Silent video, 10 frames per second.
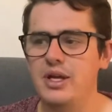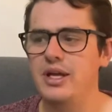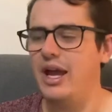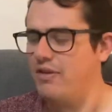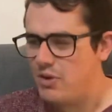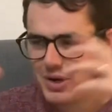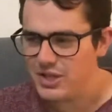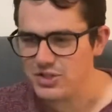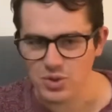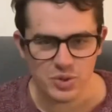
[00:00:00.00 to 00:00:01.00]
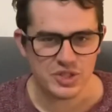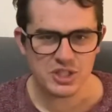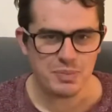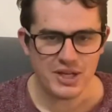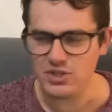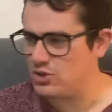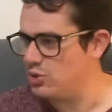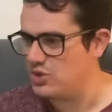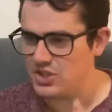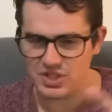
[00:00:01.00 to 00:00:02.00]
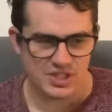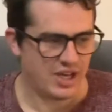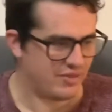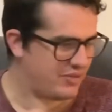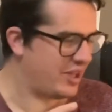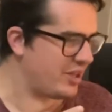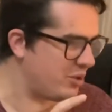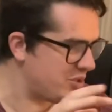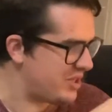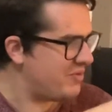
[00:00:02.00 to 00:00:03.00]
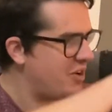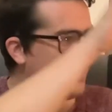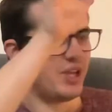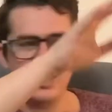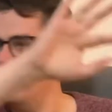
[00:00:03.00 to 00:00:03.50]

Everyone else is all in spacesuits and stuff. Like, they all seem very